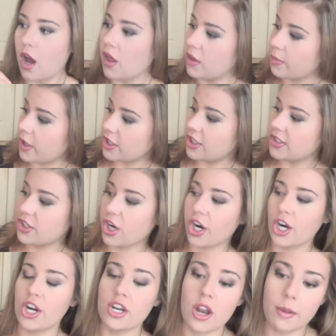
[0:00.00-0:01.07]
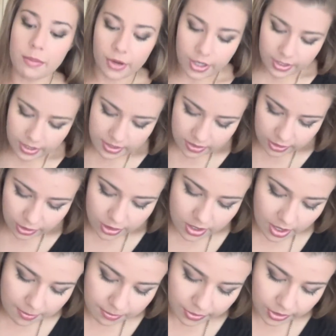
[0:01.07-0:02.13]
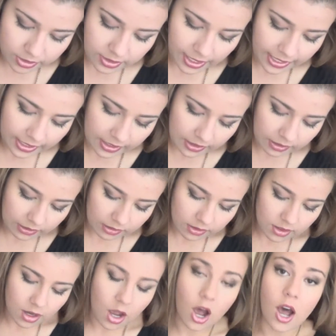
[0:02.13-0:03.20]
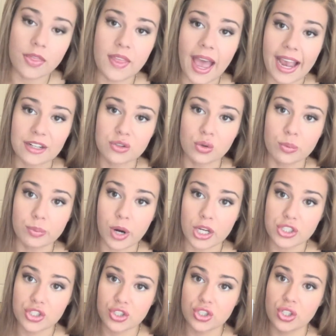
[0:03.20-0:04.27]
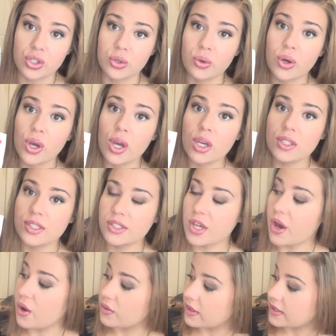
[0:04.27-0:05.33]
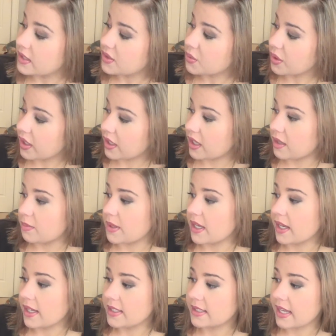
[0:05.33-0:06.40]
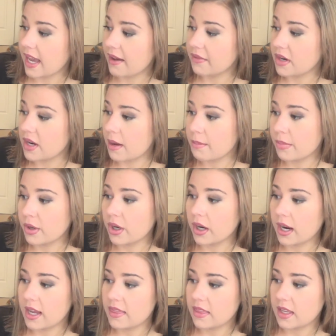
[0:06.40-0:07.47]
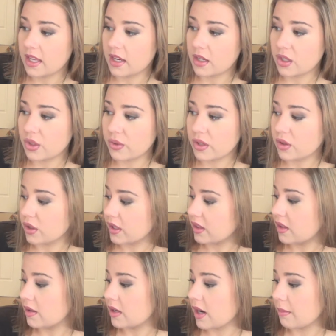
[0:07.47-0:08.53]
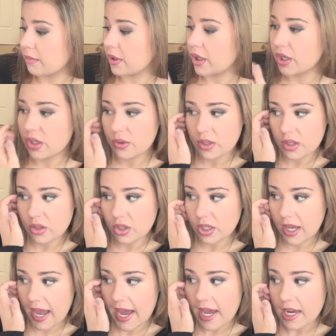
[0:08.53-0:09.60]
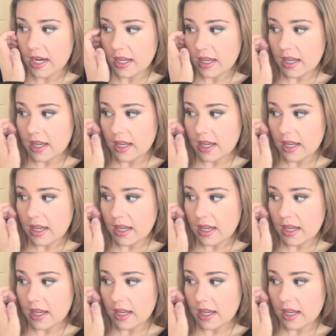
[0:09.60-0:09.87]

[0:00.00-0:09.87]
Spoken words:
all the brushes are numbered, and they're numbered like on the actual brush too. So this is really good because they have a number, and then you can look at the number, you can look at